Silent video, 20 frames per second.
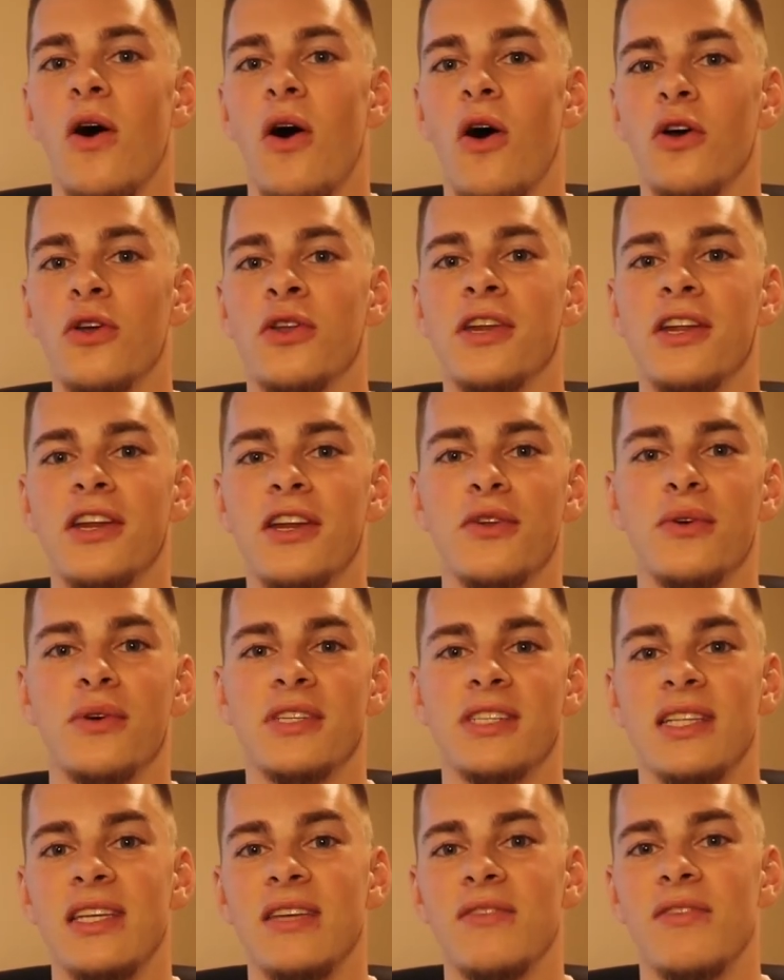all you need to do
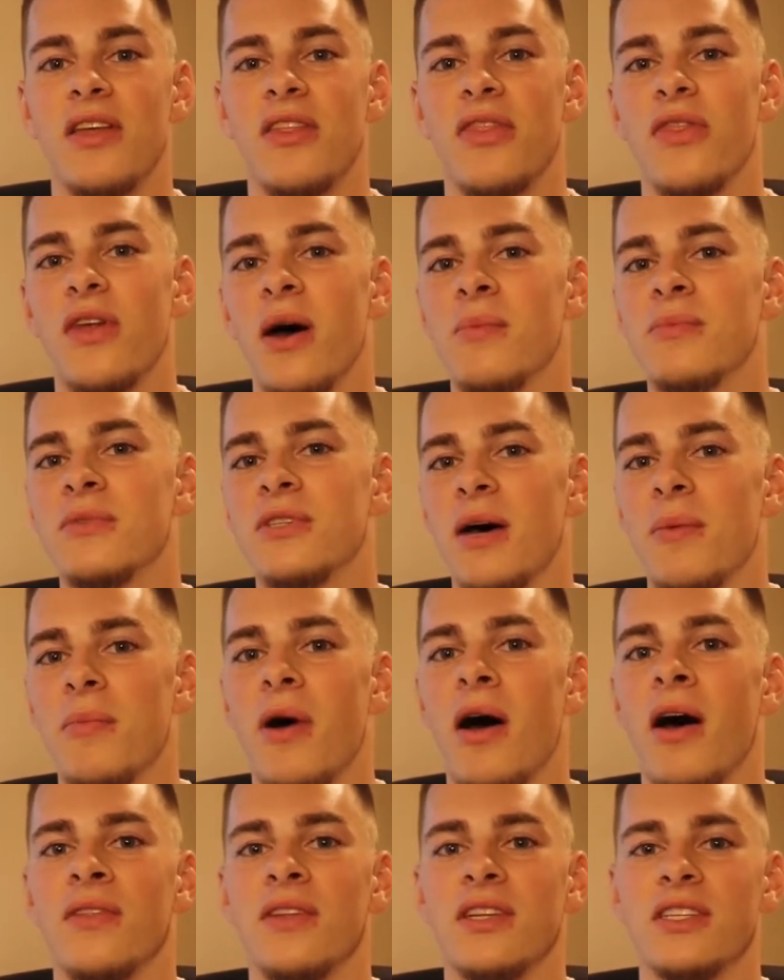is leave a thumbs up
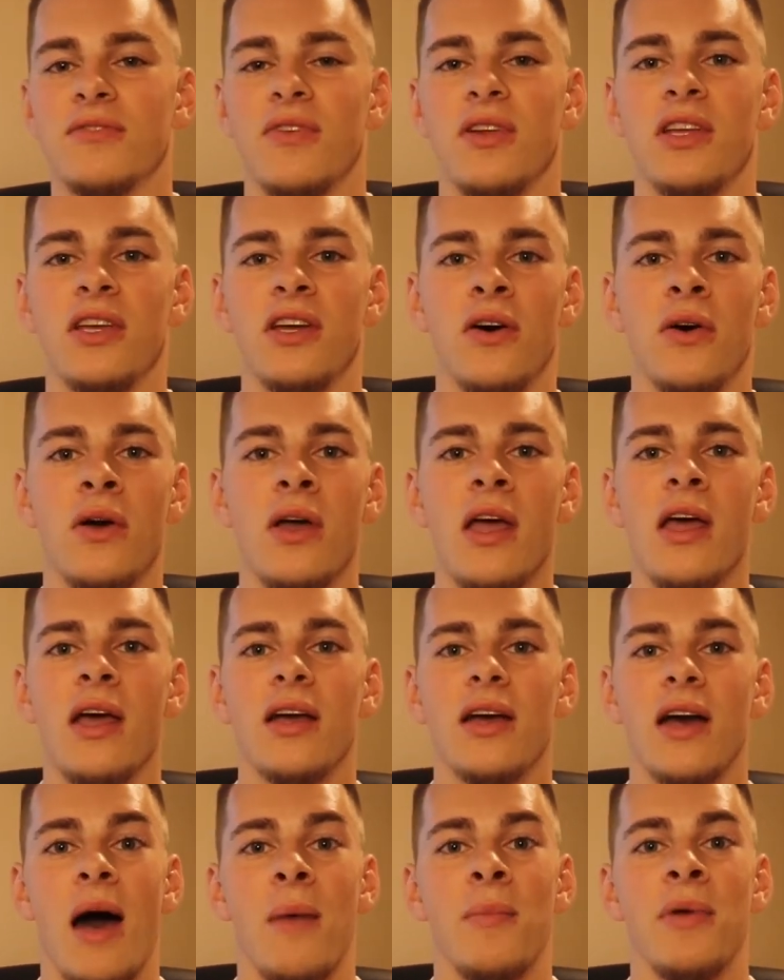on this video,
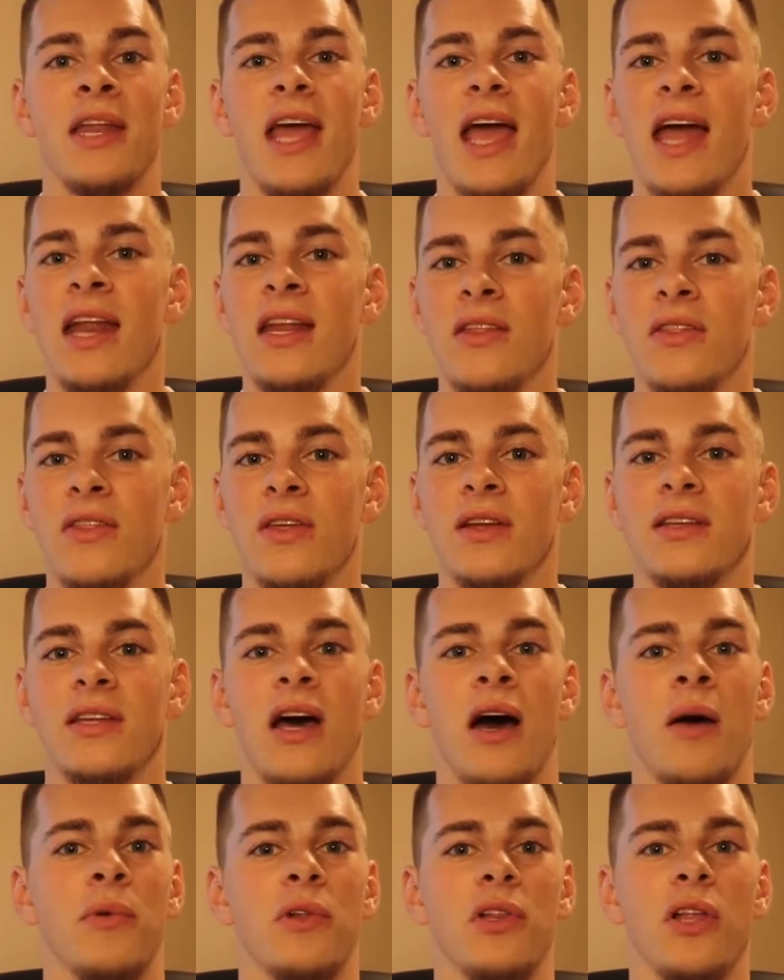comment anything
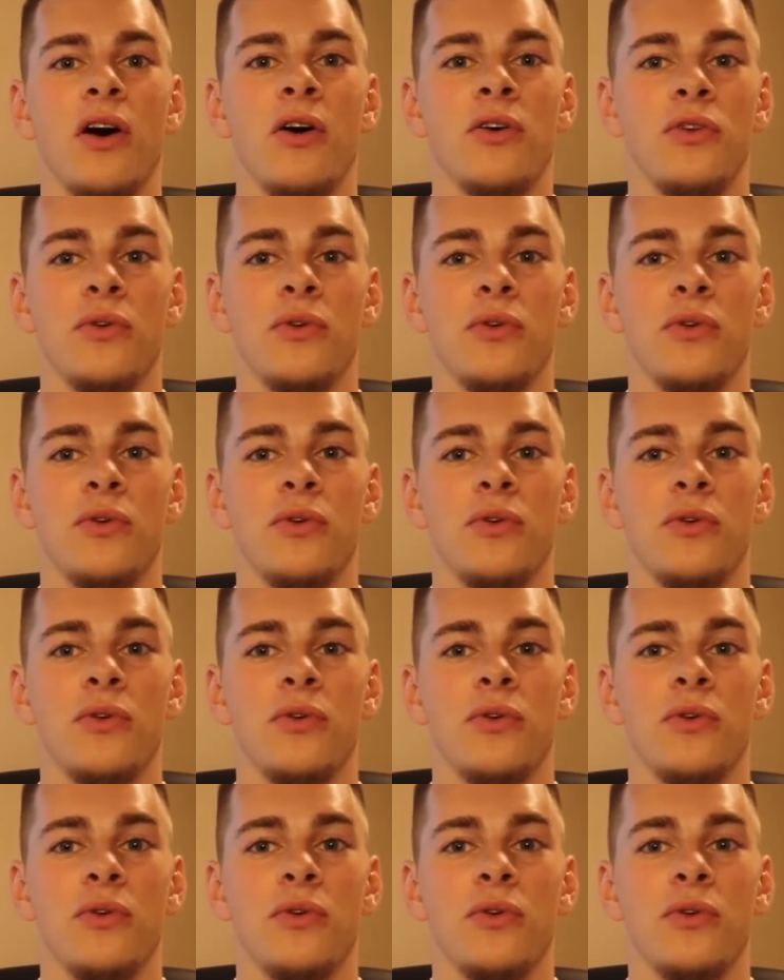down below.